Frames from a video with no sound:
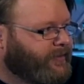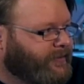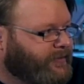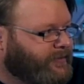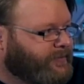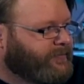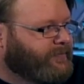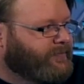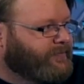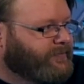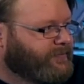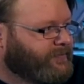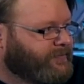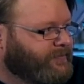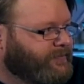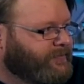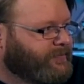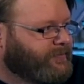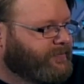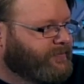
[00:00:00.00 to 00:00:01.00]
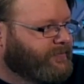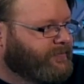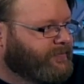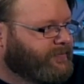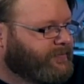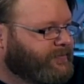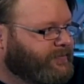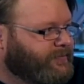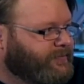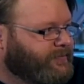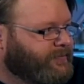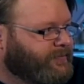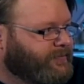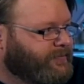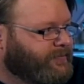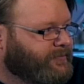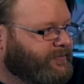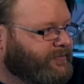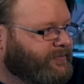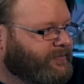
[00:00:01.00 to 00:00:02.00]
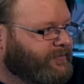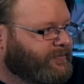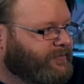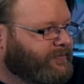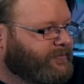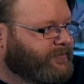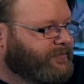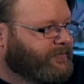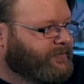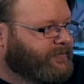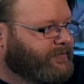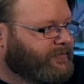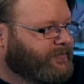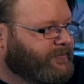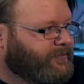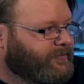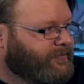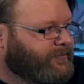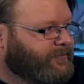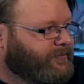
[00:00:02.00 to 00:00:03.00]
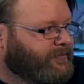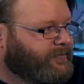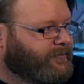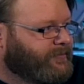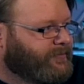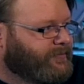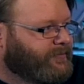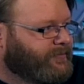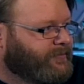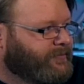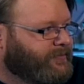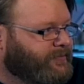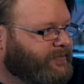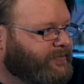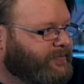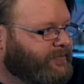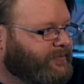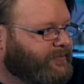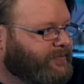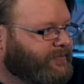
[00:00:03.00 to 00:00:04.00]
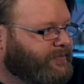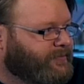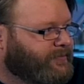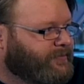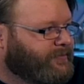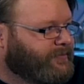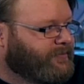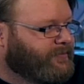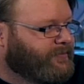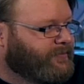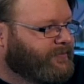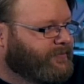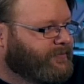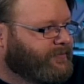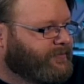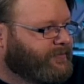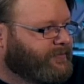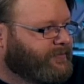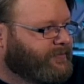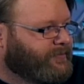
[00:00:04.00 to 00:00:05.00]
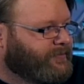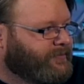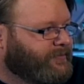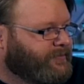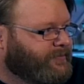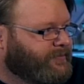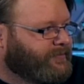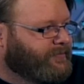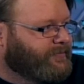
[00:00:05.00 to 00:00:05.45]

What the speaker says: This person isn't speaking.